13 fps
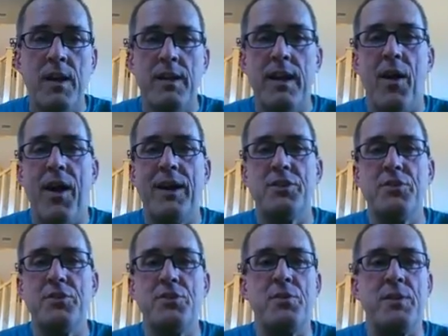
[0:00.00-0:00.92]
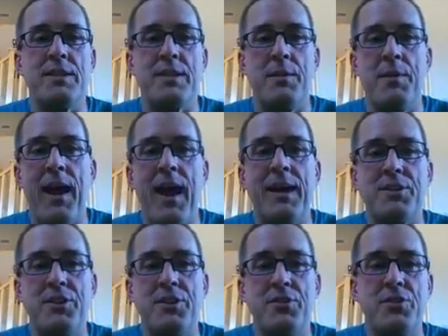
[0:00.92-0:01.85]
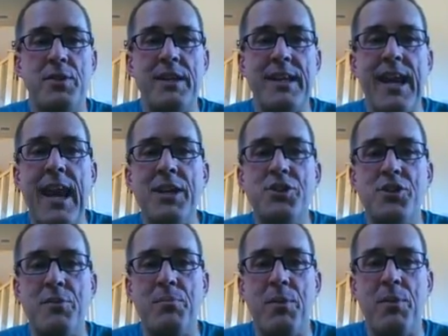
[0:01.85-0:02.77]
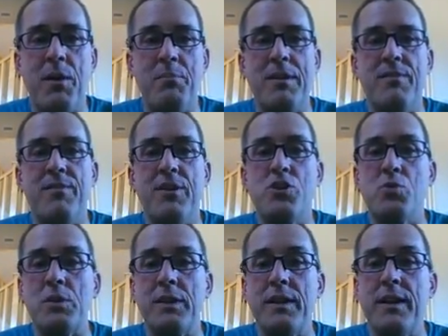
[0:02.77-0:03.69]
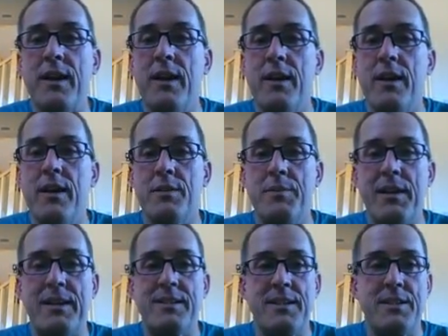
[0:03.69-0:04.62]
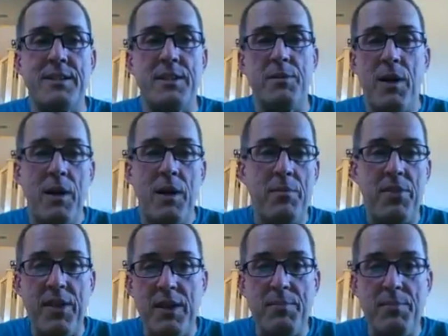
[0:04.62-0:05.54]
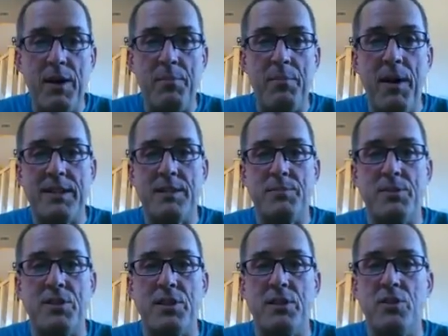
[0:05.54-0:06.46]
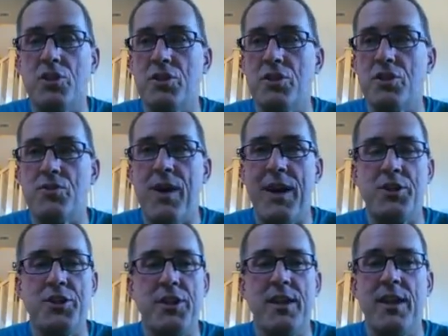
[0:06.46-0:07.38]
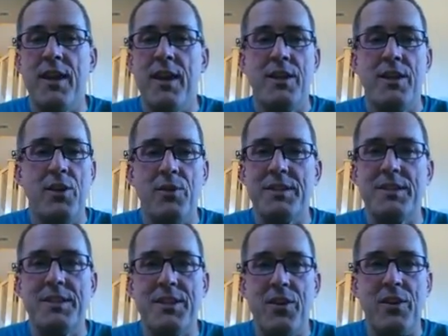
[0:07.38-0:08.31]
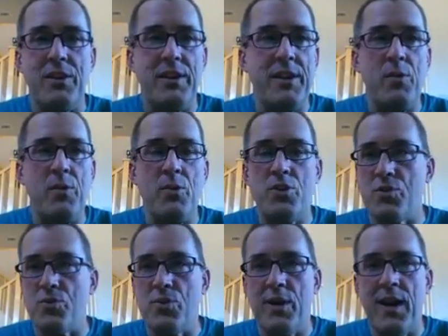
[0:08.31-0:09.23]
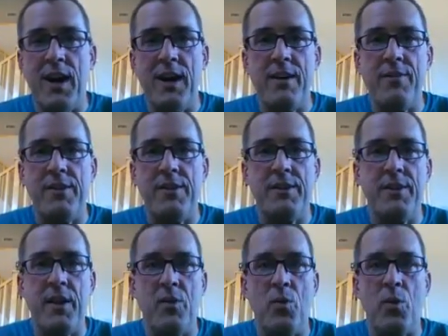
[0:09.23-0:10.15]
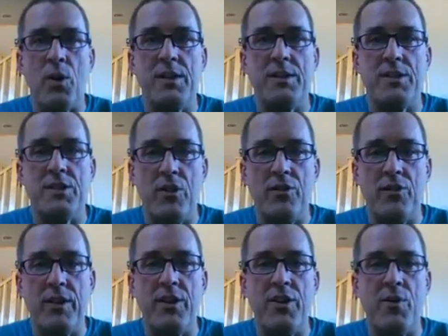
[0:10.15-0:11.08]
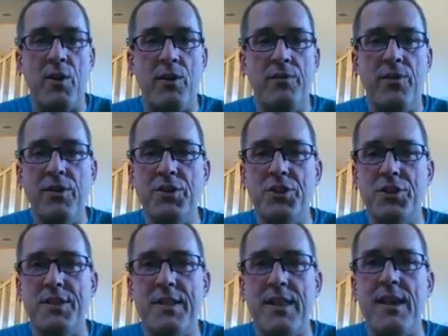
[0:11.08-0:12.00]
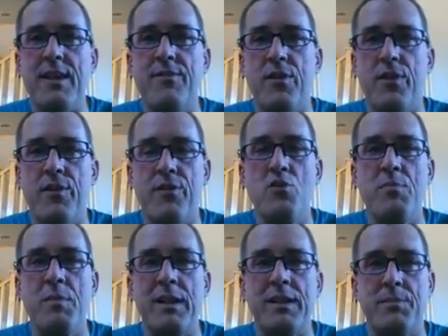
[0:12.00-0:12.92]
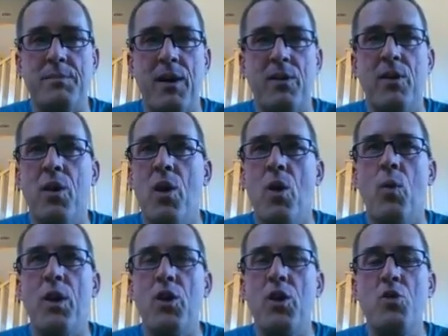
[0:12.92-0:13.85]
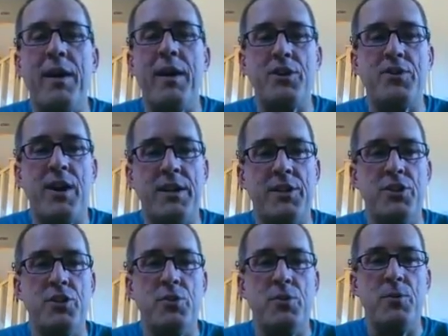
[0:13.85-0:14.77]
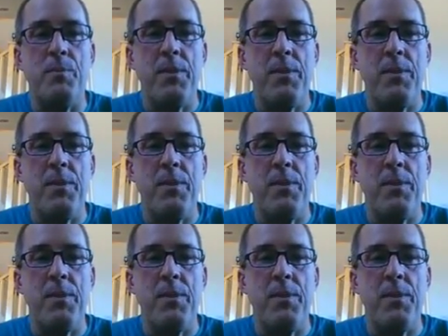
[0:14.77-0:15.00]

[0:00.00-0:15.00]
Now, as you do this, I'm going to ask you to engage in the problem individually to make sense of the problem. Think about a possible solution strategy. Don't necessarily just run off and work to solve it on your own. First, just think for a few minutes about what you might try to do.